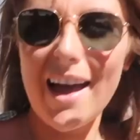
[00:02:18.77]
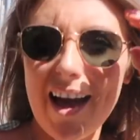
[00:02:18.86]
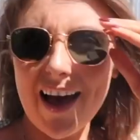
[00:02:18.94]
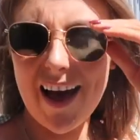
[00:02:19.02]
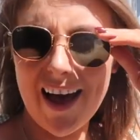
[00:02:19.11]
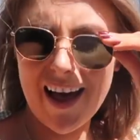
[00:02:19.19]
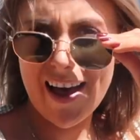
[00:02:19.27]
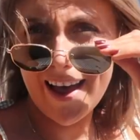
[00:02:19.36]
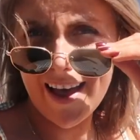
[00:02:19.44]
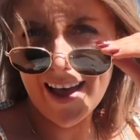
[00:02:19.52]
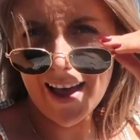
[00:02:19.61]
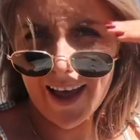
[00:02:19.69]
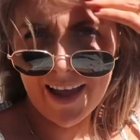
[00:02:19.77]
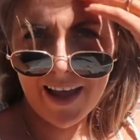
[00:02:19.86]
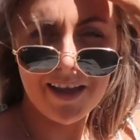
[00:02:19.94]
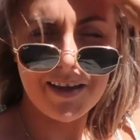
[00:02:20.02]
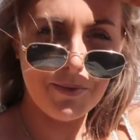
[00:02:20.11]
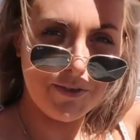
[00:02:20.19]

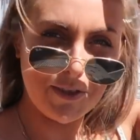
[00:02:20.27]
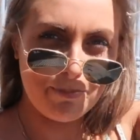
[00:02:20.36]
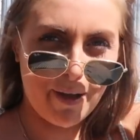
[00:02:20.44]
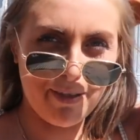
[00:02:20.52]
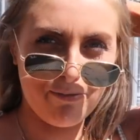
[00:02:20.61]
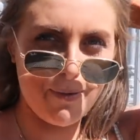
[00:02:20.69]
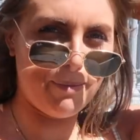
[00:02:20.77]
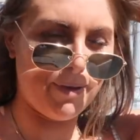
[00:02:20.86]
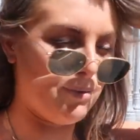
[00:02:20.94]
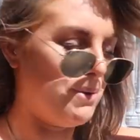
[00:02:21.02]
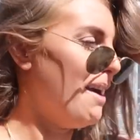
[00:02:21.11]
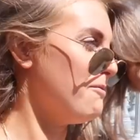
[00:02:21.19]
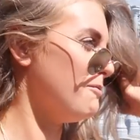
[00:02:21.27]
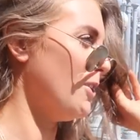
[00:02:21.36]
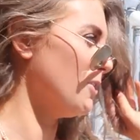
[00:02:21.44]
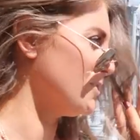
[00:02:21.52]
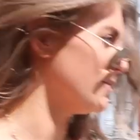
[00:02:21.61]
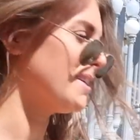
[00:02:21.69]
Hi! We just both remembered that we haven't
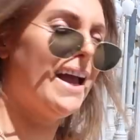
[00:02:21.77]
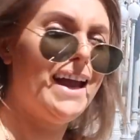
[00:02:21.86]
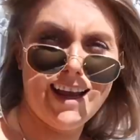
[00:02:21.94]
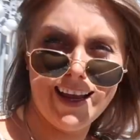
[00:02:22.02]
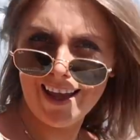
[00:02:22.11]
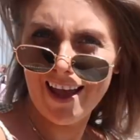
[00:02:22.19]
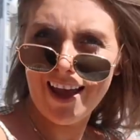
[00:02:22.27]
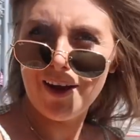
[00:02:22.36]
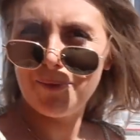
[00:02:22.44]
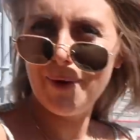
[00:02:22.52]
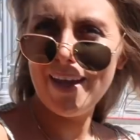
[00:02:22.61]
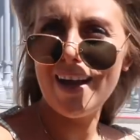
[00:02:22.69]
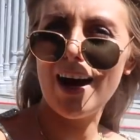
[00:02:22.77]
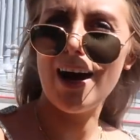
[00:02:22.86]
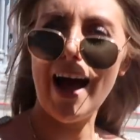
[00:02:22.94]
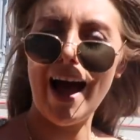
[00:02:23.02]
vlogged all day. We are